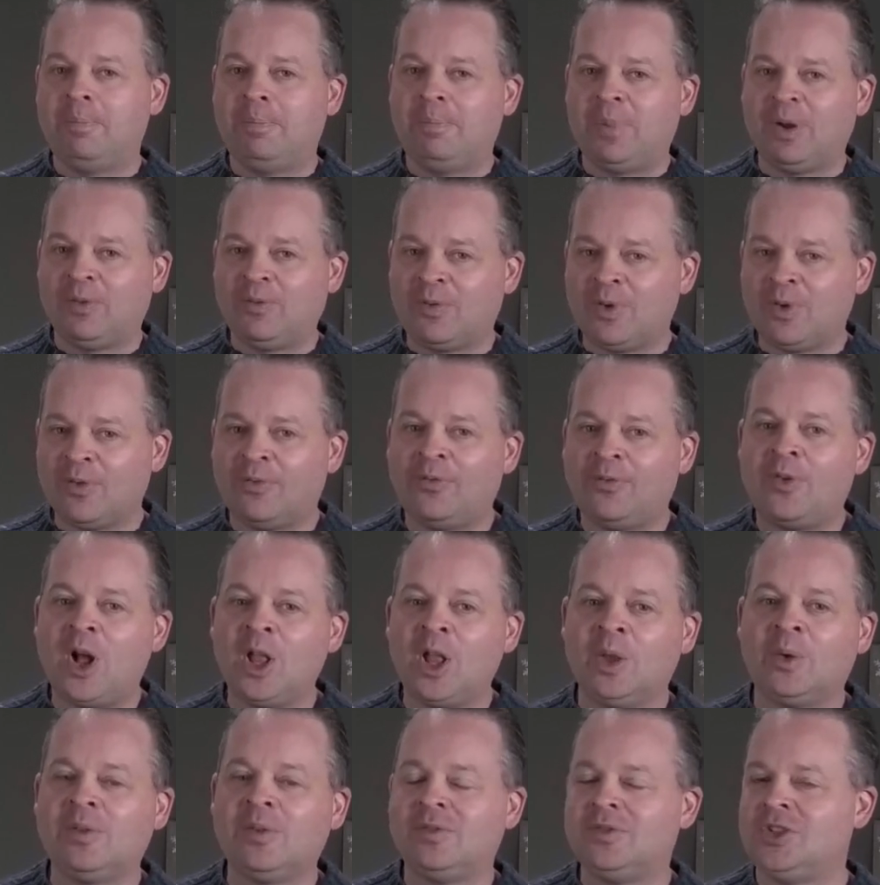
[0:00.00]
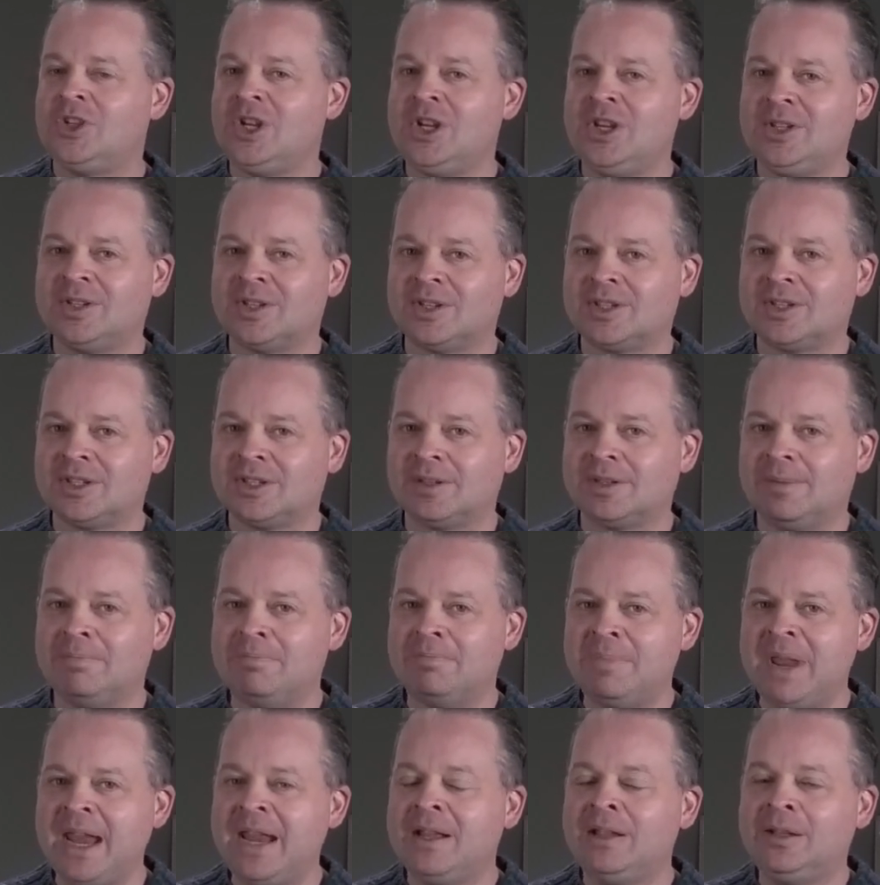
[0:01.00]
But for the follower of Jesus,
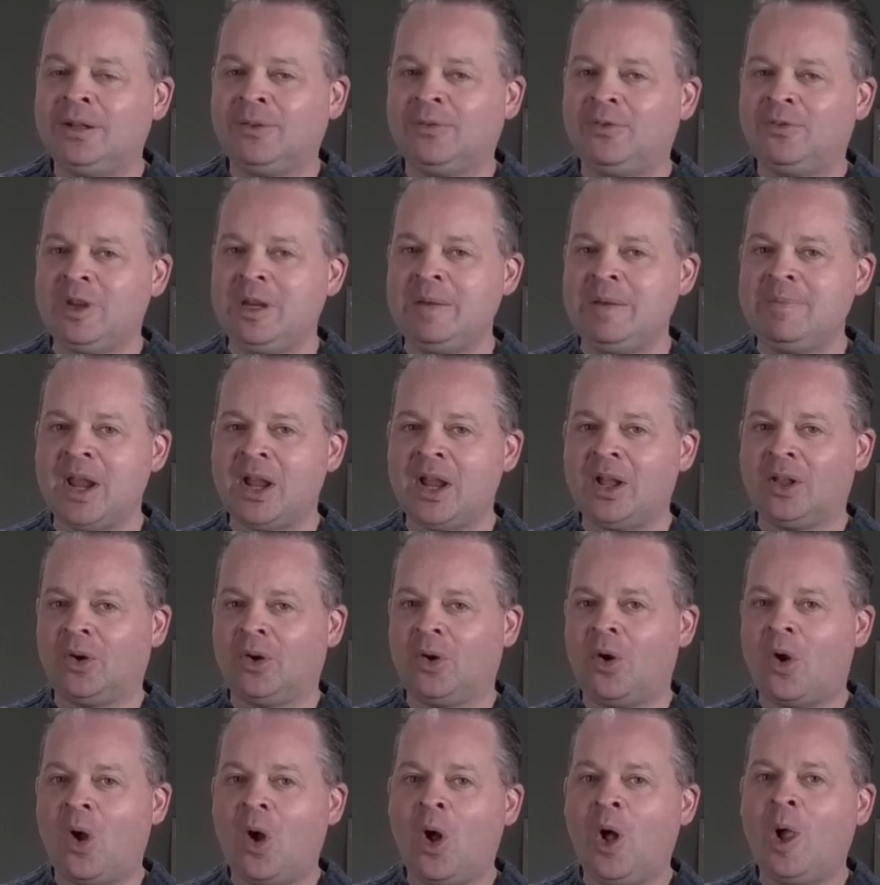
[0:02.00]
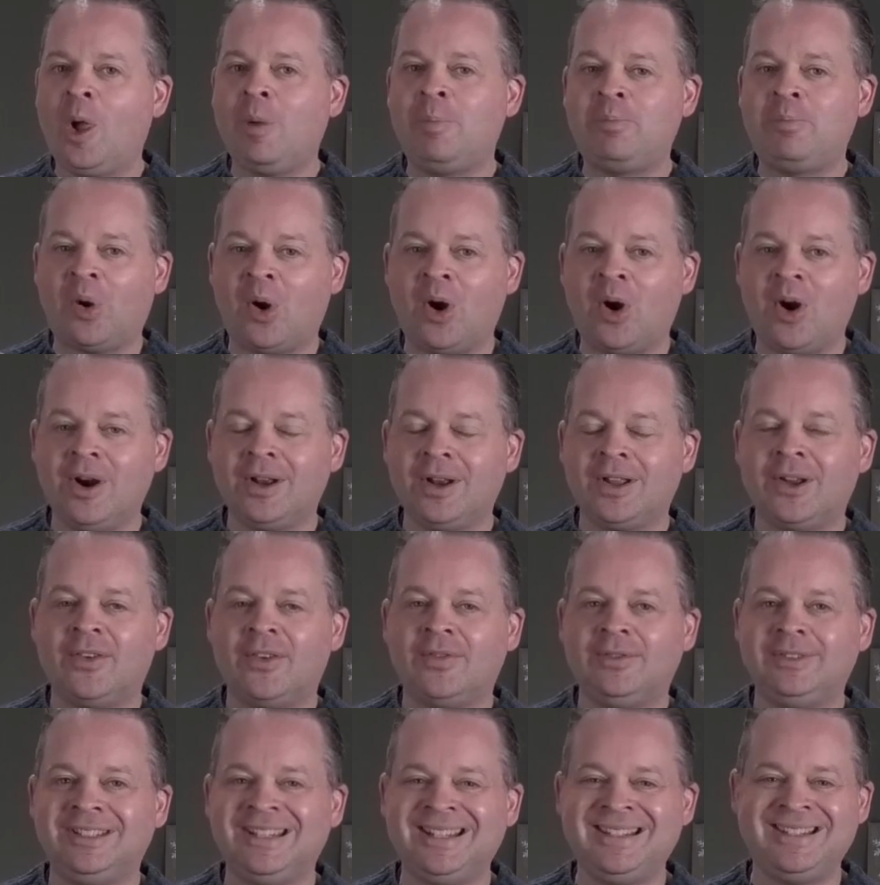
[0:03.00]
male and female are all part
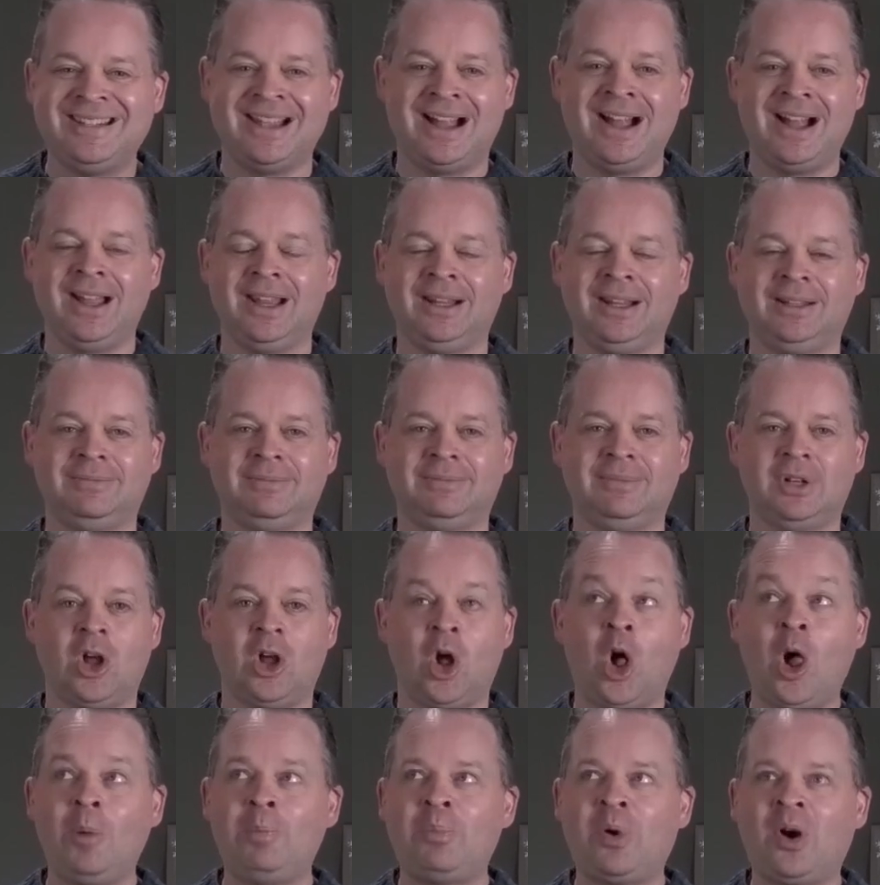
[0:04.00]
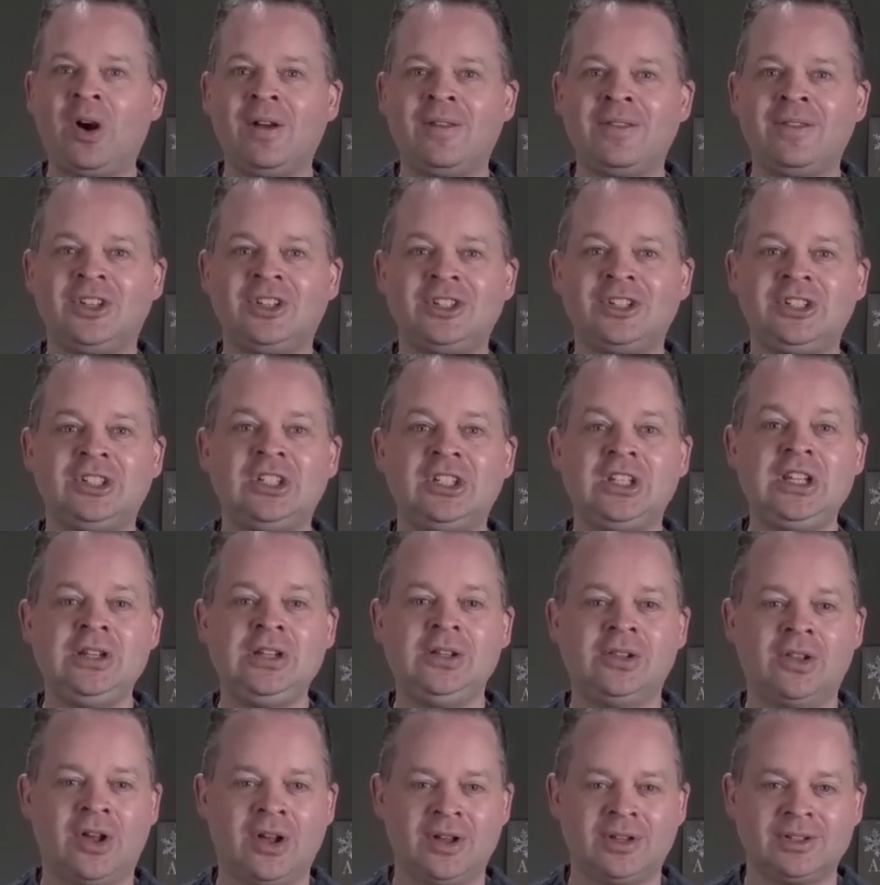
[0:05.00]
of design, all part of the
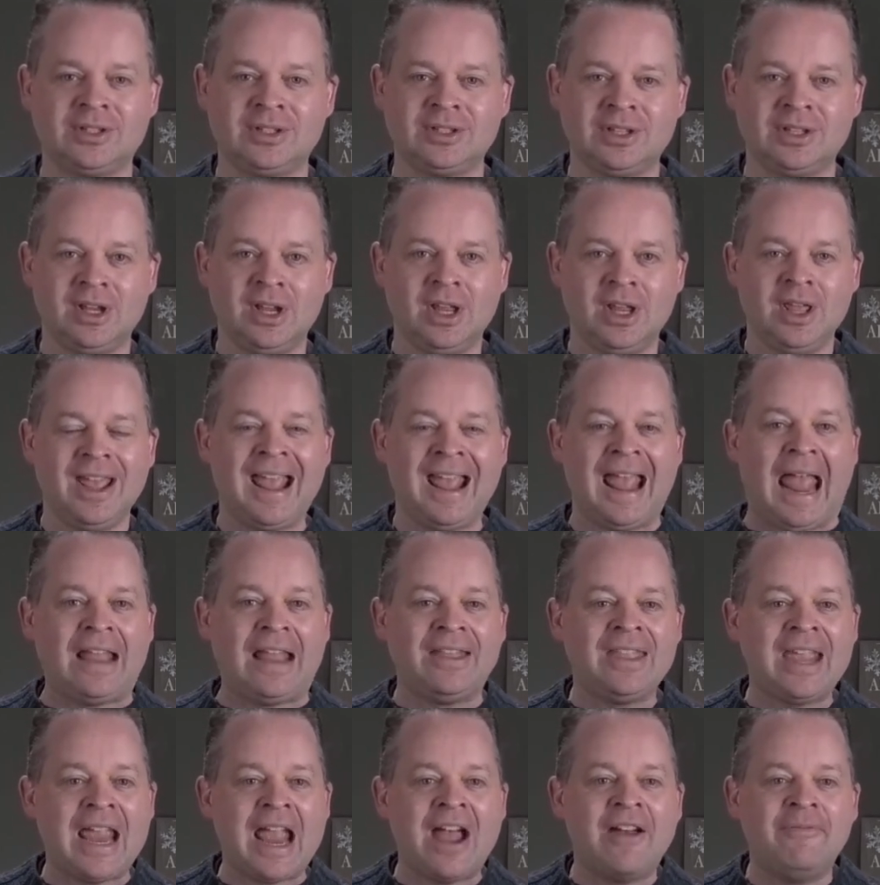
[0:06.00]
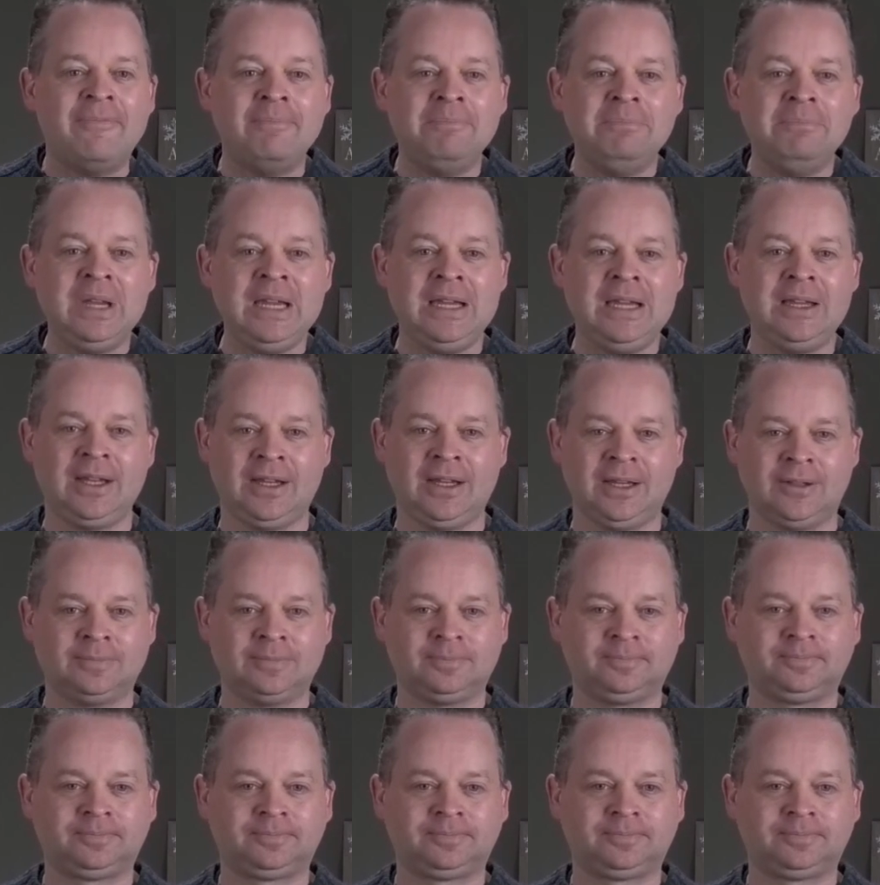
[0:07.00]
telos, and they have meaning.